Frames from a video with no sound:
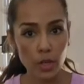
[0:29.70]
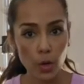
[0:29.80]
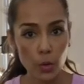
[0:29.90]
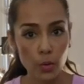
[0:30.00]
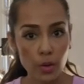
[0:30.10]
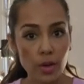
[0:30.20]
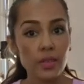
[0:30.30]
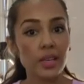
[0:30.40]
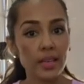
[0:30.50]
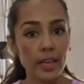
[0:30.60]
to know
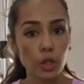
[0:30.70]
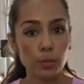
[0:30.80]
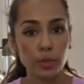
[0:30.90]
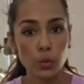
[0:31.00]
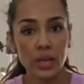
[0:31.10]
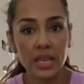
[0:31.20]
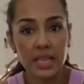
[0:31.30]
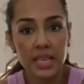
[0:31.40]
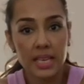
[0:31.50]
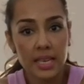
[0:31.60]
the connection
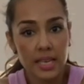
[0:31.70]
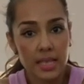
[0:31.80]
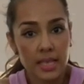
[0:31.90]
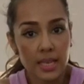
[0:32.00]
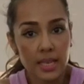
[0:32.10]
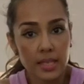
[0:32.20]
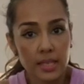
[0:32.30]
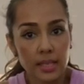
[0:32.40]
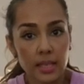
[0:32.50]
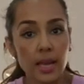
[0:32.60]
between
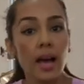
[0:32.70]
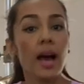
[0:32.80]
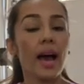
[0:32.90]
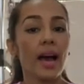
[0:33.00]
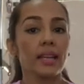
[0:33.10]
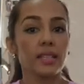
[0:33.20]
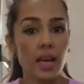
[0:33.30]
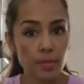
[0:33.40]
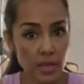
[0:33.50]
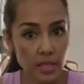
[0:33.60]
these and
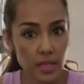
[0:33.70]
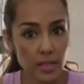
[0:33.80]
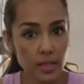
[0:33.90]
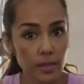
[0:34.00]
diabetes?